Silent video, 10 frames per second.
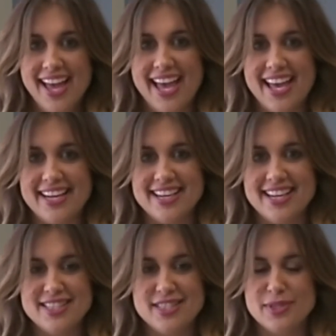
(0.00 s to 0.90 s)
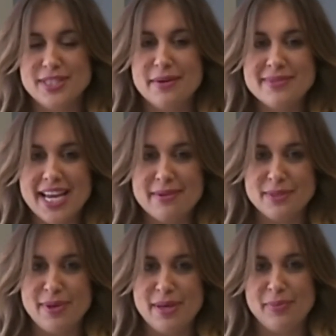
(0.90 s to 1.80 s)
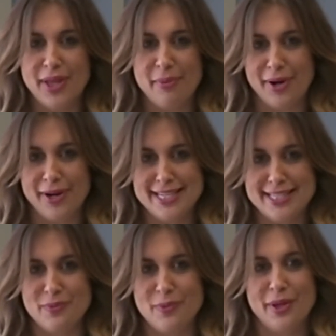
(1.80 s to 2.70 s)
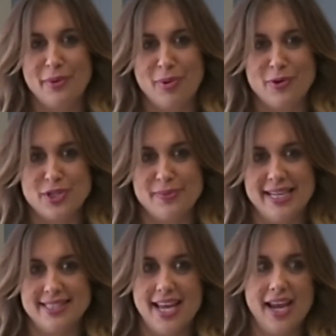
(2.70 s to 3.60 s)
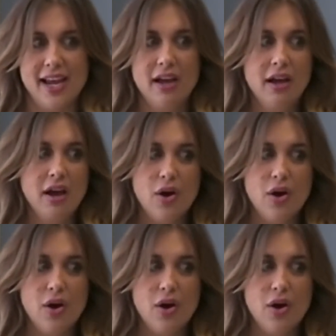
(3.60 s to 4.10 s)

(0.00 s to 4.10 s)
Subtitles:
And so sometimes people at parties will approach me and say, oh,